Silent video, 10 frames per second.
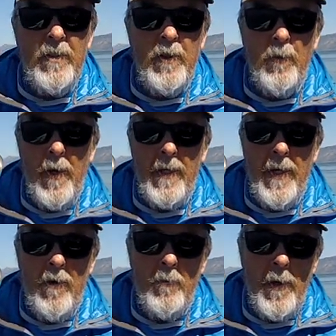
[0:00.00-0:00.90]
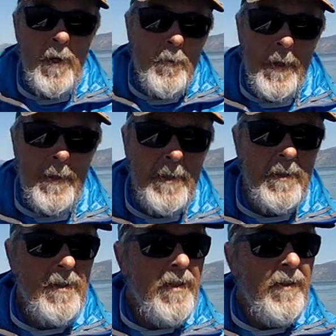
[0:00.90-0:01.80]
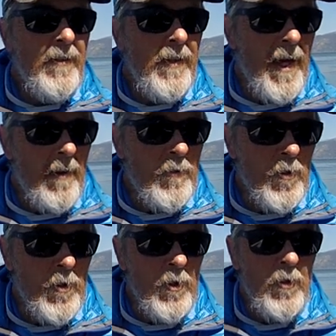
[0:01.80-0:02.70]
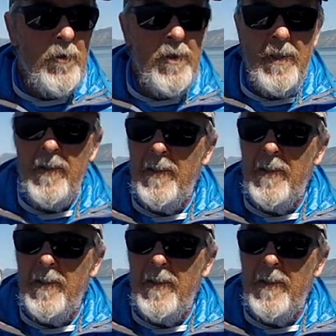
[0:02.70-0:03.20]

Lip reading: here right now, in my opinion. The afternoon,